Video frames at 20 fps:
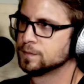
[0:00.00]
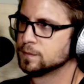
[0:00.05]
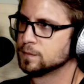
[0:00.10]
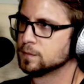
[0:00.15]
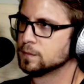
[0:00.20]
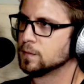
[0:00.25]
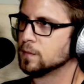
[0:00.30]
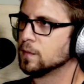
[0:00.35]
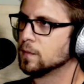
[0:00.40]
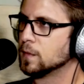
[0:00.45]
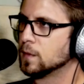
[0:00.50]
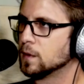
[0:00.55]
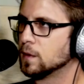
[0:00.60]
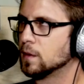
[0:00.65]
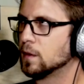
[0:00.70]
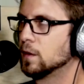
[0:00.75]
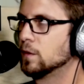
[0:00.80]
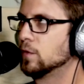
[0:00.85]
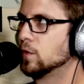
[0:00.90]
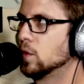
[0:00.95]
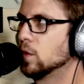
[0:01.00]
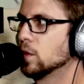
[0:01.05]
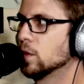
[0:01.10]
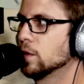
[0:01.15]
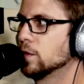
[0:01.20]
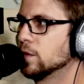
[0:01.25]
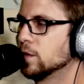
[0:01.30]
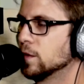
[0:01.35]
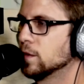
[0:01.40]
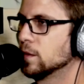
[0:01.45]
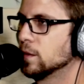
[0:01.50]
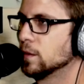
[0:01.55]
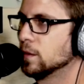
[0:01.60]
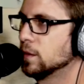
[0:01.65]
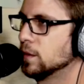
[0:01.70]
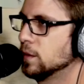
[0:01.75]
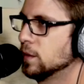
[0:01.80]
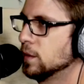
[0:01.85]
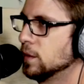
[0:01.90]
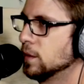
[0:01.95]
can be turned into a
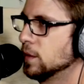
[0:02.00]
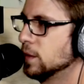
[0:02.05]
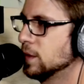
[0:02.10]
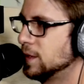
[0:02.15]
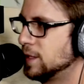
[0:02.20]
list.